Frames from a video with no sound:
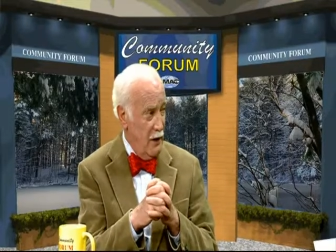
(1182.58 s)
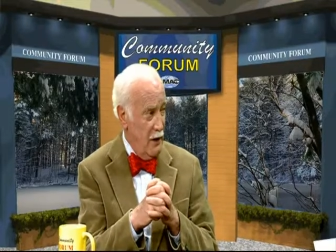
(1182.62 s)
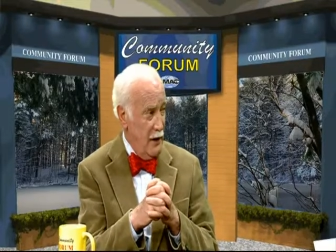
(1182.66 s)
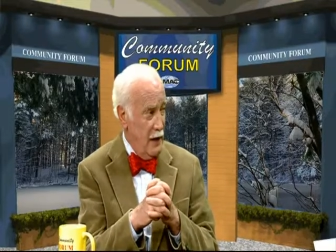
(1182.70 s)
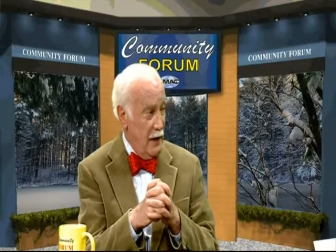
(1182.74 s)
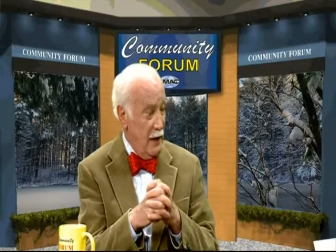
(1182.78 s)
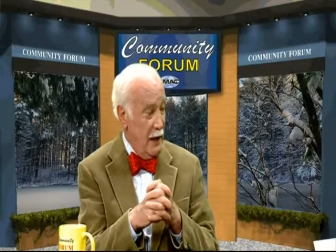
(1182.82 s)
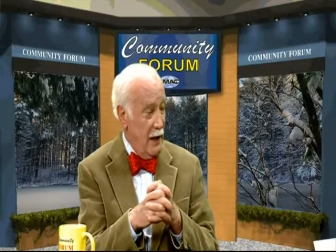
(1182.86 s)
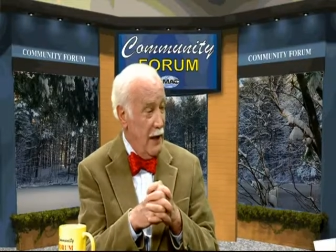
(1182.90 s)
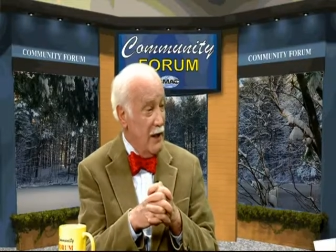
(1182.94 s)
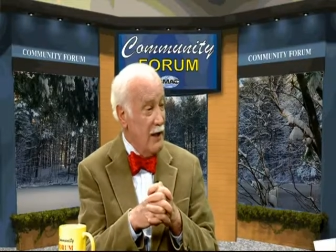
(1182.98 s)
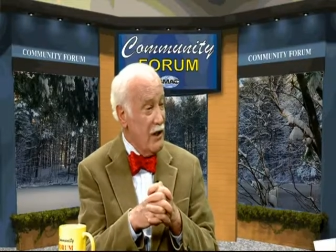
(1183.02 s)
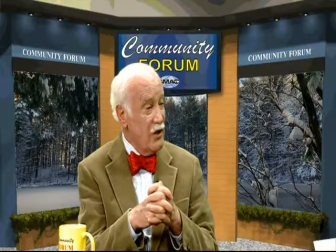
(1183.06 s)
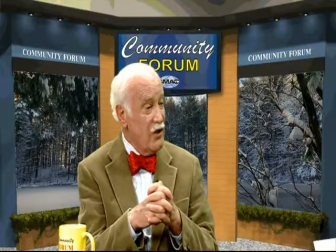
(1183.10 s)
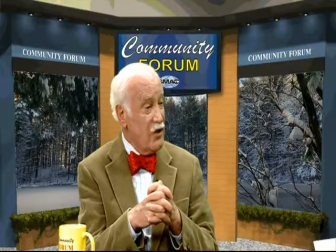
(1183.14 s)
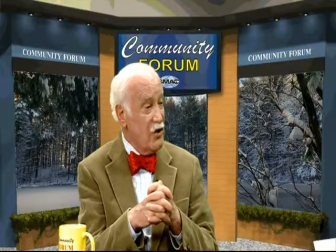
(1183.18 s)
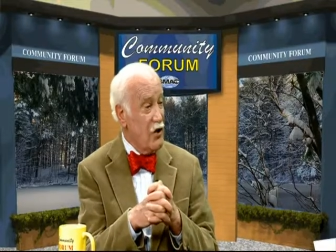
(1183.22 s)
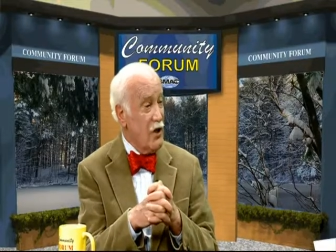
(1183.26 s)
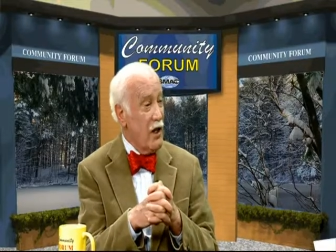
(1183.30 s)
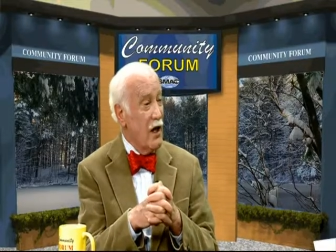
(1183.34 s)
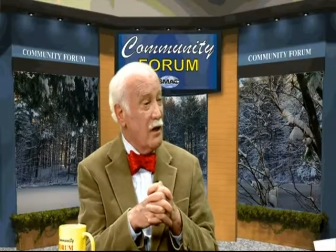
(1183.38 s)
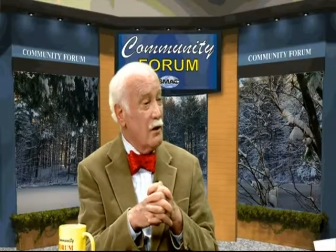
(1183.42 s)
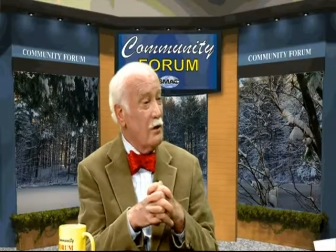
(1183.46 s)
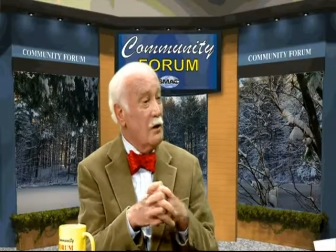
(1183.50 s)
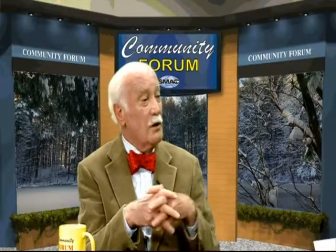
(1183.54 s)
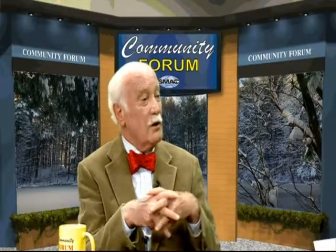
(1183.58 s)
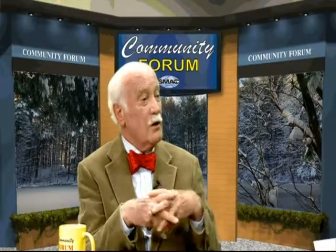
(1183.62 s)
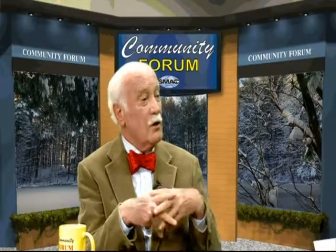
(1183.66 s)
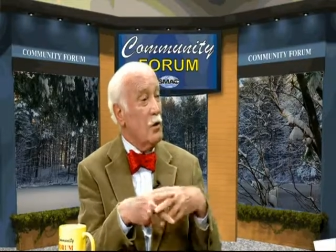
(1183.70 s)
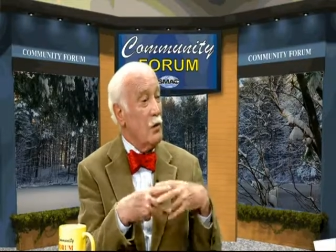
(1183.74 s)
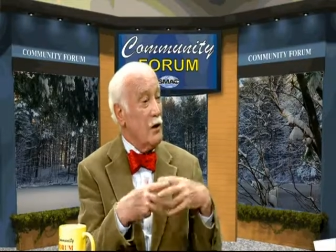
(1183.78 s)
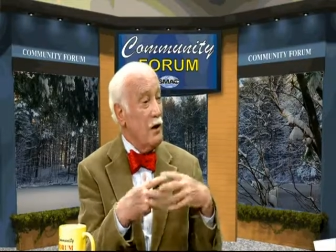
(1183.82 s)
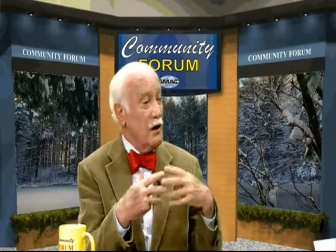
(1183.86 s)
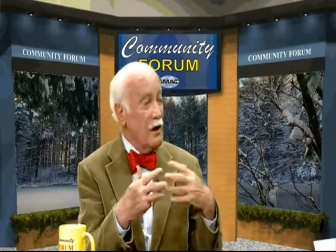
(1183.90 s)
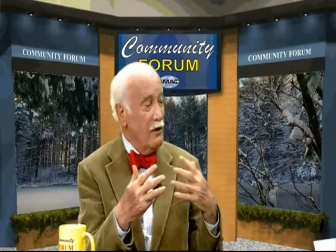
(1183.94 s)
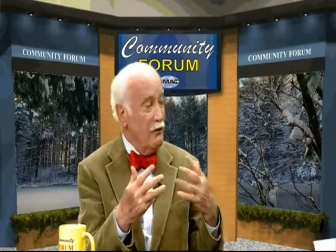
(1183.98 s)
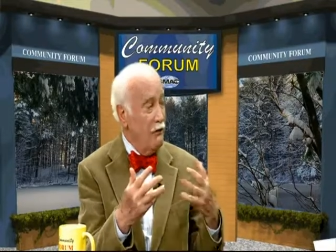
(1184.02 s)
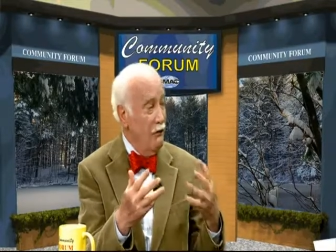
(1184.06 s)
And instead,
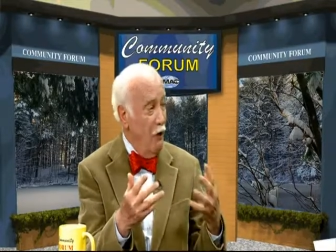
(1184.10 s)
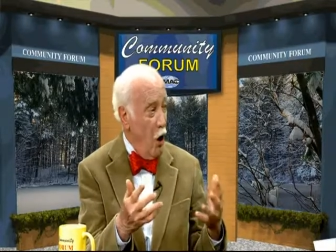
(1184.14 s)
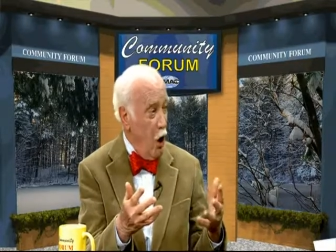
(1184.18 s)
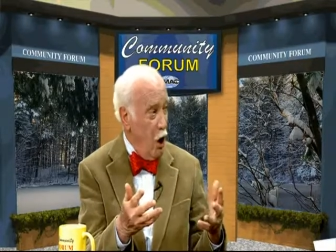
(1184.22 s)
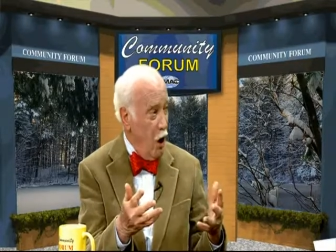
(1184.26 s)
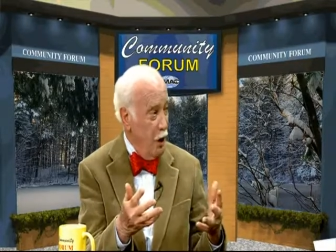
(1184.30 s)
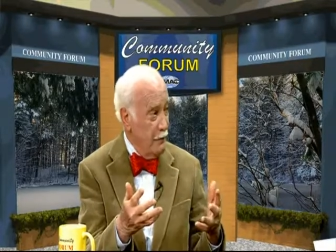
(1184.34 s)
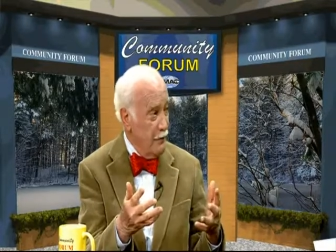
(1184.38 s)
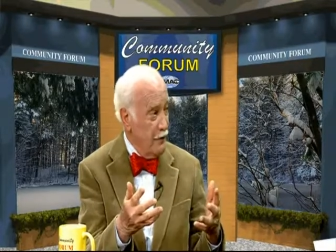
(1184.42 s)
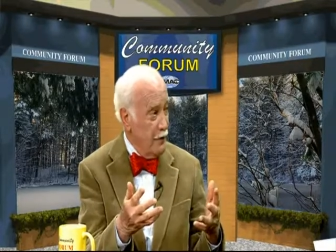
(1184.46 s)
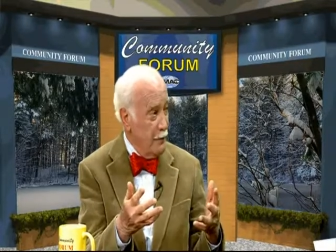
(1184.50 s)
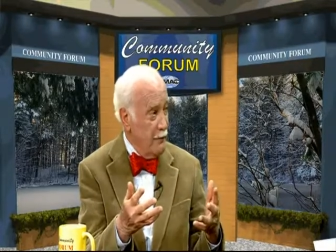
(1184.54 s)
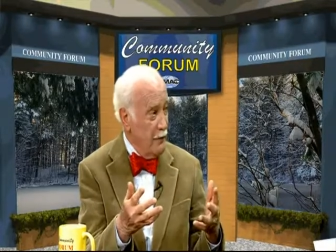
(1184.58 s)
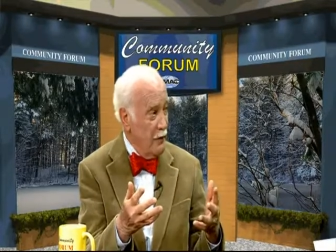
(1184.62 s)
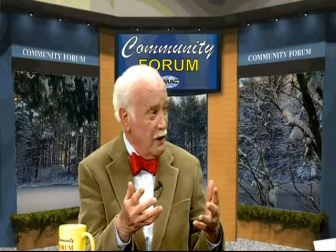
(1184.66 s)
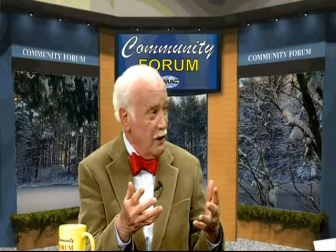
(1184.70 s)
we evolved